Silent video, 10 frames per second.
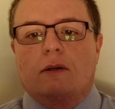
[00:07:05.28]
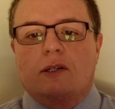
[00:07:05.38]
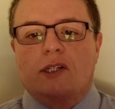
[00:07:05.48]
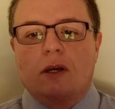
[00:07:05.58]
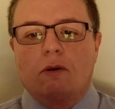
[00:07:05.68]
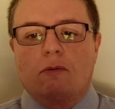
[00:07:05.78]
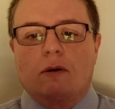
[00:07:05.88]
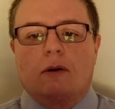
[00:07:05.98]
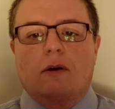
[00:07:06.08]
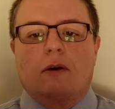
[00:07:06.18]

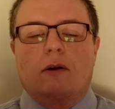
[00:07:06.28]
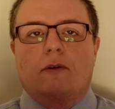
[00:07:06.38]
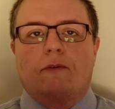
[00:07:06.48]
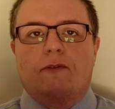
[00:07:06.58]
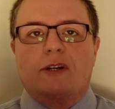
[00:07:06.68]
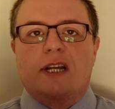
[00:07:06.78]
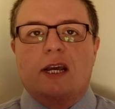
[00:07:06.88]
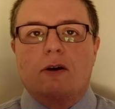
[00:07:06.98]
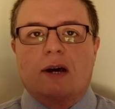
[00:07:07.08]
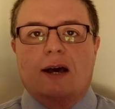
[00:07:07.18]
So, for
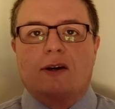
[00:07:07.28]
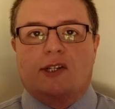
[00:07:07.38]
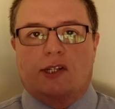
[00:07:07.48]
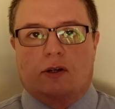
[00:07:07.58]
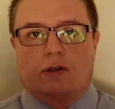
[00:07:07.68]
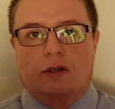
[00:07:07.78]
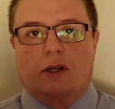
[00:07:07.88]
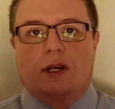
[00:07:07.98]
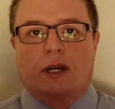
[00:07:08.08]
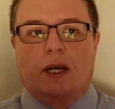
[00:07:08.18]
Dale Allison,
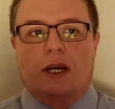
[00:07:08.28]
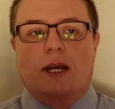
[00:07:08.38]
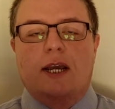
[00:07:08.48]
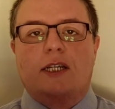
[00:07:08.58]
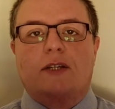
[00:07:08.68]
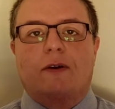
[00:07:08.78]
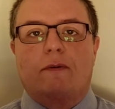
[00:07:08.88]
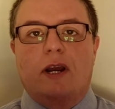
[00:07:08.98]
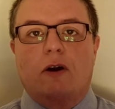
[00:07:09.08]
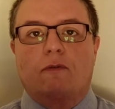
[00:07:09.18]
in his
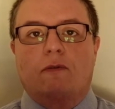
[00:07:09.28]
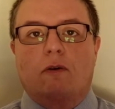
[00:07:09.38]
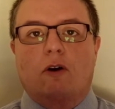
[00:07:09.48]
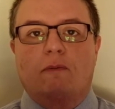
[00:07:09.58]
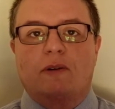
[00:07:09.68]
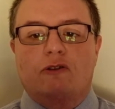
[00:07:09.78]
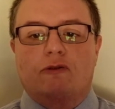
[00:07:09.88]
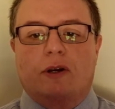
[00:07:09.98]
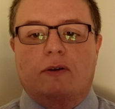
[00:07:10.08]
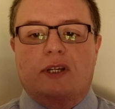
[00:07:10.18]
very helpful
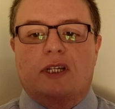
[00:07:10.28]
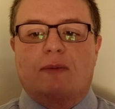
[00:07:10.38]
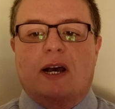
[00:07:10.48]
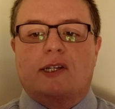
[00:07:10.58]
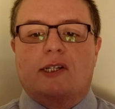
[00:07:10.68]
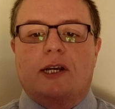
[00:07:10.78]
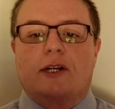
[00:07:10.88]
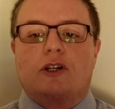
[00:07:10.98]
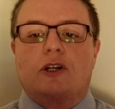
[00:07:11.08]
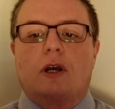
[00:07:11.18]
commentary on this
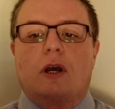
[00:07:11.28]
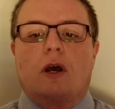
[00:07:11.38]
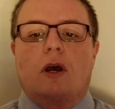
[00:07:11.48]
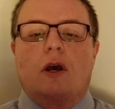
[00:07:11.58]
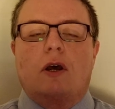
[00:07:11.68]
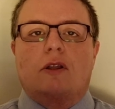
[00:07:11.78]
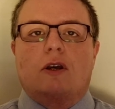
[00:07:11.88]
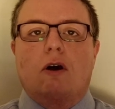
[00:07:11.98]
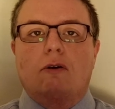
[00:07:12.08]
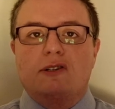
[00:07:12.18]
passage, the
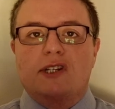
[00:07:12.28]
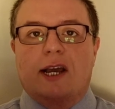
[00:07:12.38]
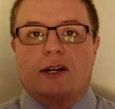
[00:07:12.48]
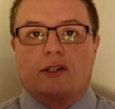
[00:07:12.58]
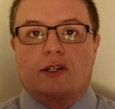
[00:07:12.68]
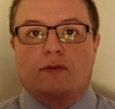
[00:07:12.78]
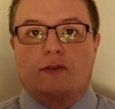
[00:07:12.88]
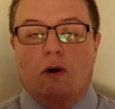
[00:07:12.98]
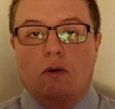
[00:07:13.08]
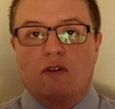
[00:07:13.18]
content of
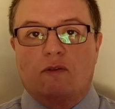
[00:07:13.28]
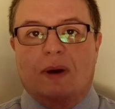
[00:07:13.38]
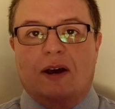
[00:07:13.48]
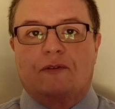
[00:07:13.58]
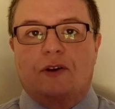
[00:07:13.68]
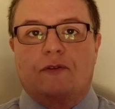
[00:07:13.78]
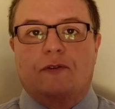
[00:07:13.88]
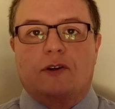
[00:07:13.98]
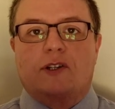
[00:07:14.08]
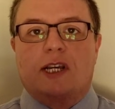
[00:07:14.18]
the whole of Matthew
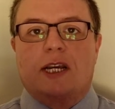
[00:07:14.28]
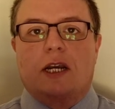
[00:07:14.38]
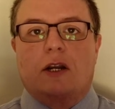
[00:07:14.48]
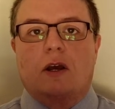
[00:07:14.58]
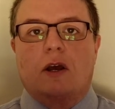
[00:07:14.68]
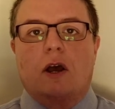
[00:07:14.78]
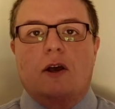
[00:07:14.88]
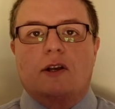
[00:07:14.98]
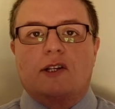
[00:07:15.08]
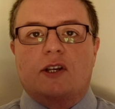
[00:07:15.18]
13
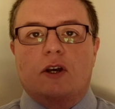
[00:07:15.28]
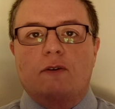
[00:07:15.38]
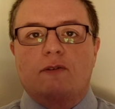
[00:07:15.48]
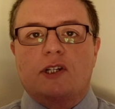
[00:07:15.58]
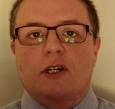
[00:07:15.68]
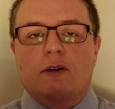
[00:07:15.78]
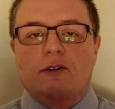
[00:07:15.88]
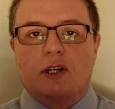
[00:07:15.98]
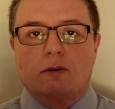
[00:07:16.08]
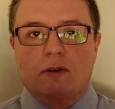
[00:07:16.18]
serves to go
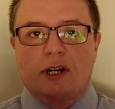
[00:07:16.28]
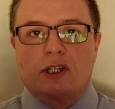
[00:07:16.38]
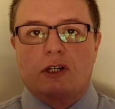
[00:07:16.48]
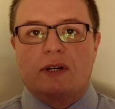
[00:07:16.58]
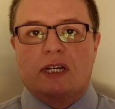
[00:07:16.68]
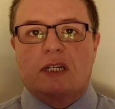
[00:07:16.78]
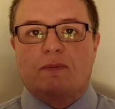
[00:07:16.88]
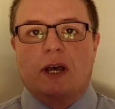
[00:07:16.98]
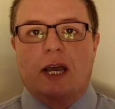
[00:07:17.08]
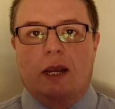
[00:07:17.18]
some way to
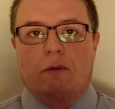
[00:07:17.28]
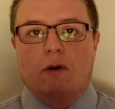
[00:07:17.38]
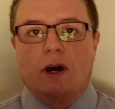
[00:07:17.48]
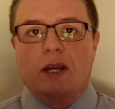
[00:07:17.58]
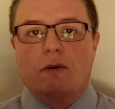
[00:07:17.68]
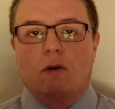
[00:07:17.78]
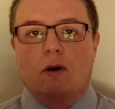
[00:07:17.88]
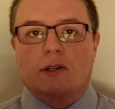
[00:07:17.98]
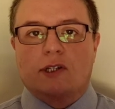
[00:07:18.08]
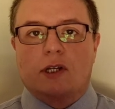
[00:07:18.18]
explain why it
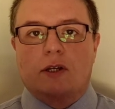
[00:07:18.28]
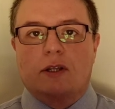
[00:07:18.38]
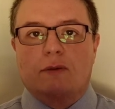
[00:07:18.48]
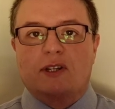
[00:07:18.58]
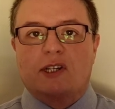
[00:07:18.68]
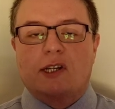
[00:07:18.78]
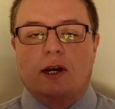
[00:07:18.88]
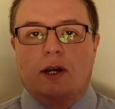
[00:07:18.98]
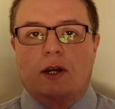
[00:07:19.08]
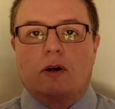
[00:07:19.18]
was that the
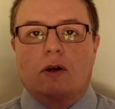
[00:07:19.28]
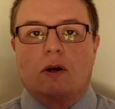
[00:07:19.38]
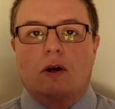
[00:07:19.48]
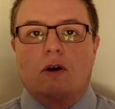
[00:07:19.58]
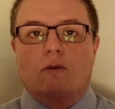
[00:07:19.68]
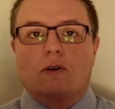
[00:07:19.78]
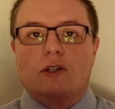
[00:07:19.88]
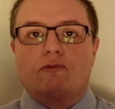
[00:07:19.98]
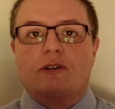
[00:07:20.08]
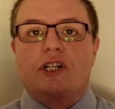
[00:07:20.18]
Messiah
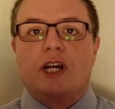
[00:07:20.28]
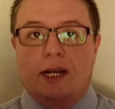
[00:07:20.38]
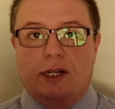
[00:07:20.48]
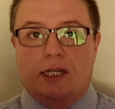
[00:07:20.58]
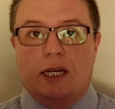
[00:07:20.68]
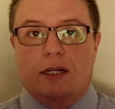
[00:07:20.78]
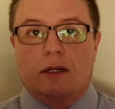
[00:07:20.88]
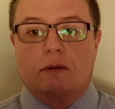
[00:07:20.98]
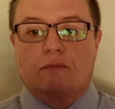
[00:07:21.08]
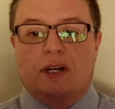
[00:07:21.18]
was rejected
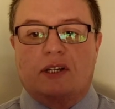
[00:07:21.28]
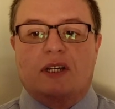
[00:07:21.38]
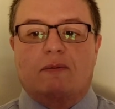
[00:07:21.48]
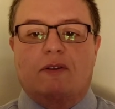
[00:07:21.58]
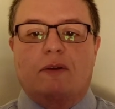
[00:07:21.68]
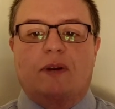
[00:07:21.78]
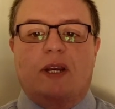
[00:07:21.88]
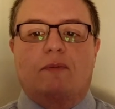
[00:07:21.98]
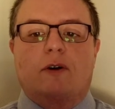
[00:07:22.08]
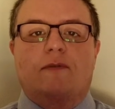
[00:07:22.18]
by some of the
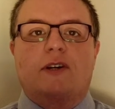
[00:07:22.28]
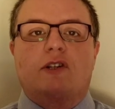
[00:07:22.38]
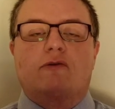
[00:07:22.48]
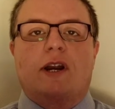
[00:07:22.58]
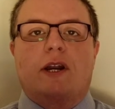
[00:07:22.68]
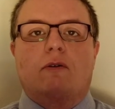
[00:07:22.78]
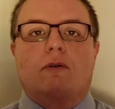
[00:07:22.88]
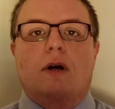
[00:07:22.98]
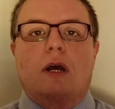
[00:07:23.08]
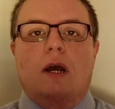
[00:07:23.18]
people of
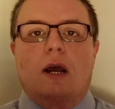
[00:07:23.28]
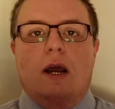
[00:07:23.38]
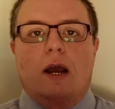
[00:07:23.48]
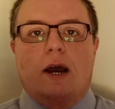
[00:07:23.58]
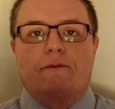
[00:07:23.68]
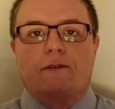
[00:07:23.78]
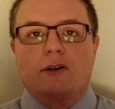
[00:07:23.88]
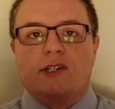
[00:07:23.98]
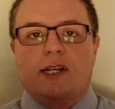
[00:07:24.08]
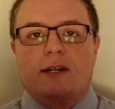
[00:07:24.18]
Israel. And
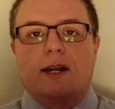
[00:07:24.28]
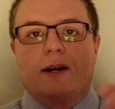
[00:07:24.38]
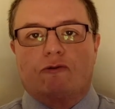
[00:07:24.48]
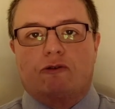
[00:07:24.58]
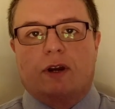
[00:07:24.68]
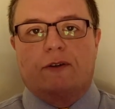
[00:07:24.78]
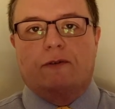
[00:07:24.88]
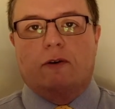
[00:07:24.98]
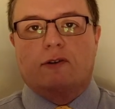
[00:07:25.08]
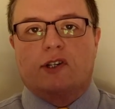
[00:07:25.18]
thus it naturally
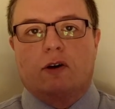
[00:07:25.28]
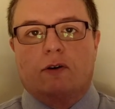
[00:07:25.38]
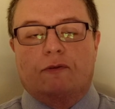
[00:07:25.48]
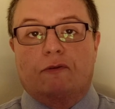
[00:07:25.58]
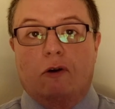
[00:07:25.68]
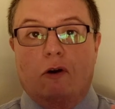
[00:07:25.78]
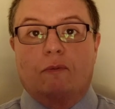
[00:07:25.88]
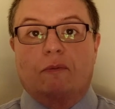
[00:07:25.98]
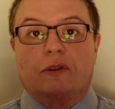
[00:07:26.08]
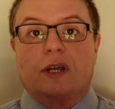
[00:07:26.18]
follows on
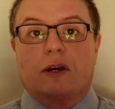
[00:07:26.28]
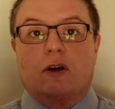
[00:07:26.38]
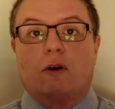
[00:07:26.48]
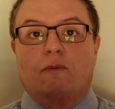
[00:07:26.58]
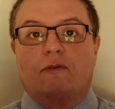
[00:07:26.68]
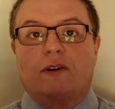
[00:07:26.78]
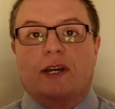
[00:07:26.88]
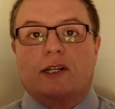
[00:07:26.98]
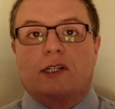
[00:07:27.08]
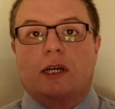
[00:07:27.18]
from that
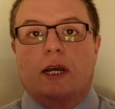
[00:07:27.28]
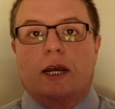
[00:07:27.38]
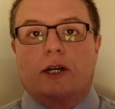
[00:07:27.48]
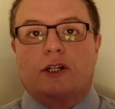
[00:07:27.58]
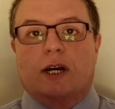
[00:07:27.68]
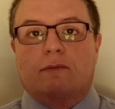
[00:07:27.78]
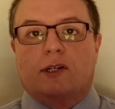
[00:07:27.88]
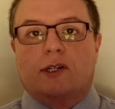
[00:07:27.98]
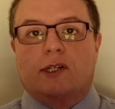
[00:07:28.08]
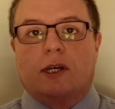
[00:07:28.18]
conflict in
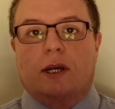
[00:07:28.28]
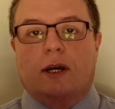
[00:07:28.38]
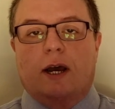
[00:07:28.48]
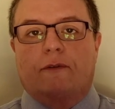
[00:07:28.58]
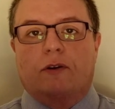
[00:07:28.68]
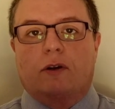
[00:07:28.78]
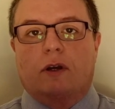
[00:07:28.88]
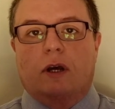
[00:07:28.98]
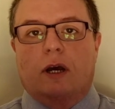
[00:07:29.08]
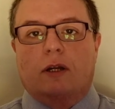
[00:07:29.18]
chapters 11
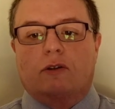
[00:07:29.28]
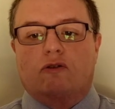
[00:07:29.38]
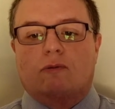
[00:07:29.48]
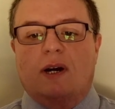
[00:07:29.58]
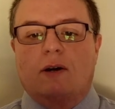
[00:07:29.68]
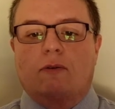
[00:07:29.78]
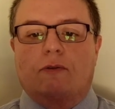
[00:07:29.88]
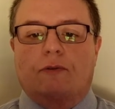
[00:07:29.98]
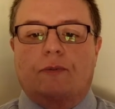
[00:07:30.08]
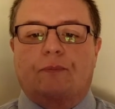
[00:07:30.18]
and
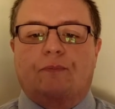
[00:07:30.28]
12.